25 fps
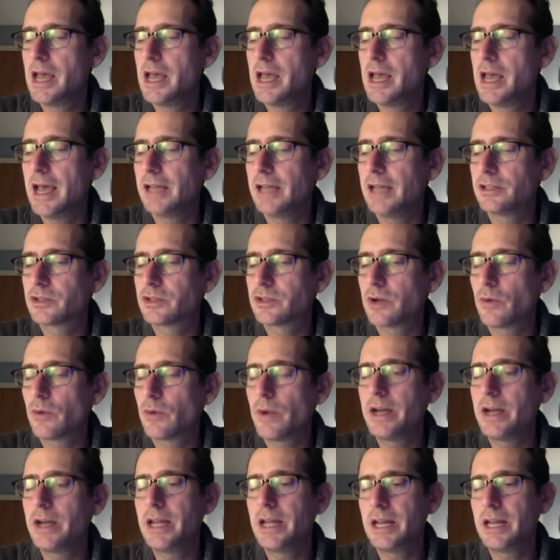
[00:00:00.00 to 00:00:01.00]
And so I
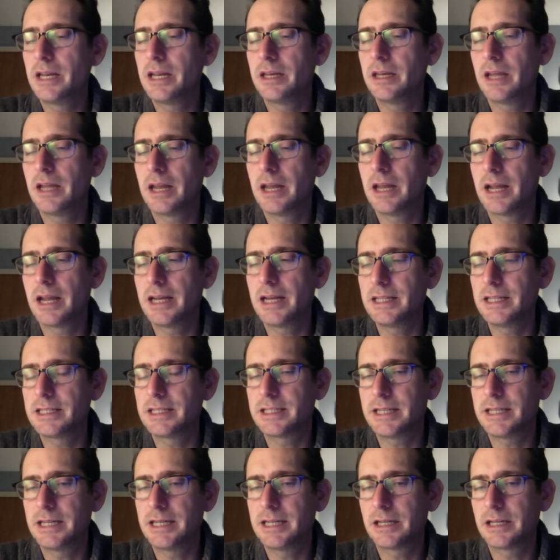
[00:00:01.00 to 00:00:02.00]
went in and, and I didn't
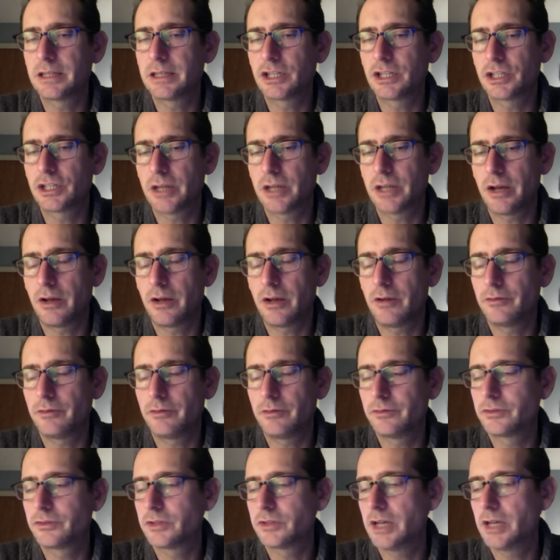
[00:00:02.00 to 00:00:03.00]
see it on the
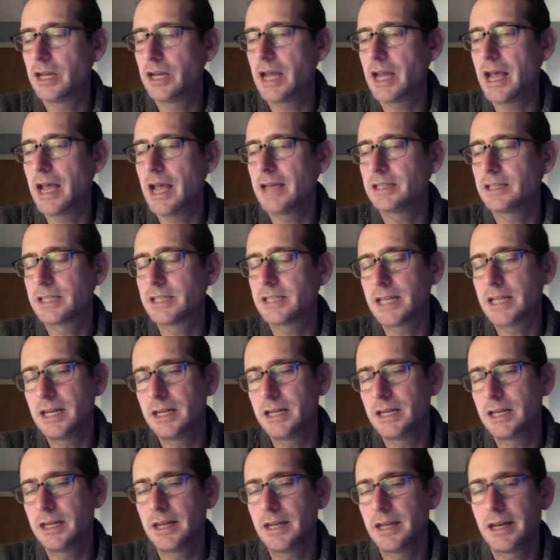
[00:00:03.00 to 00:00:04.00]
shelves and I hadn't seen
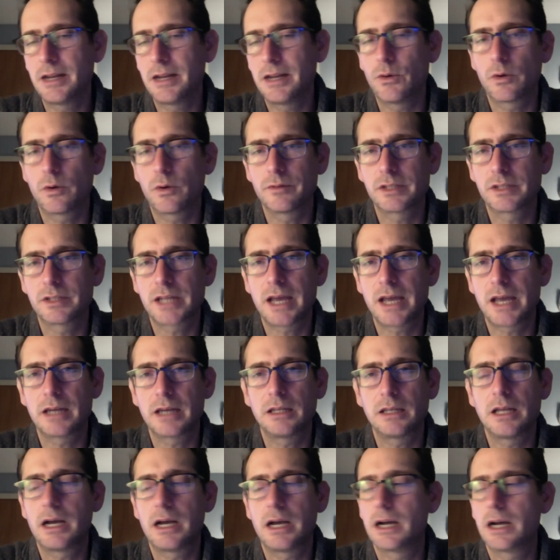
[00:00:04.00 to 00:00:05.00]
it in any Orvis
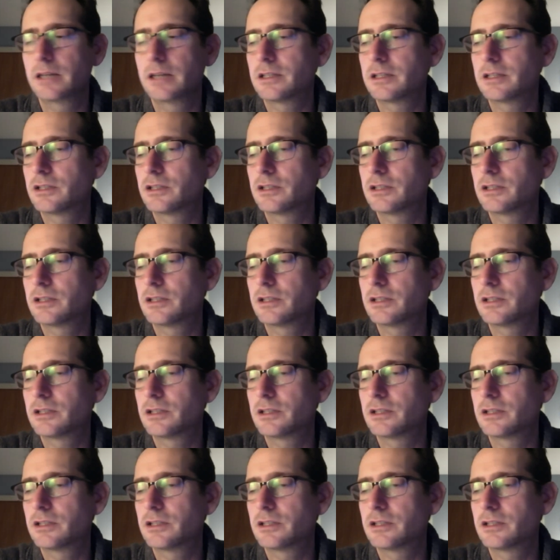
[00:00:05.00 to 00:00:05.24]
catalogs.